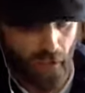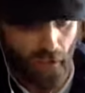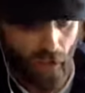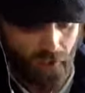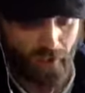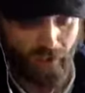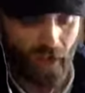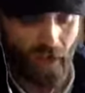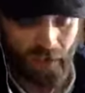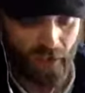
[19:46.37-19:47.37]
not
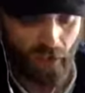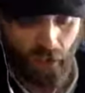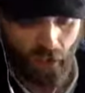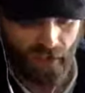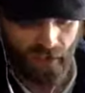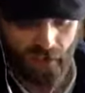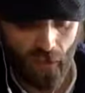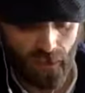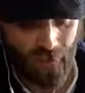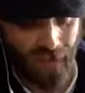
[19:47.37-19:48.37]
applying the law is an
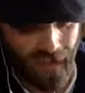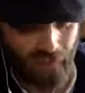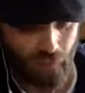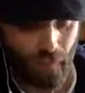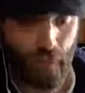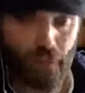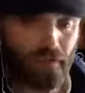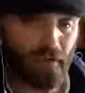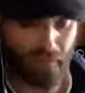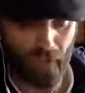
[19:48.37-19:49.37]
automatic
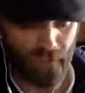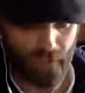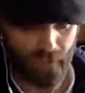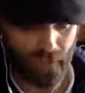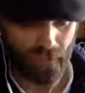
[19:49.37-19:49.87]
removal of rights.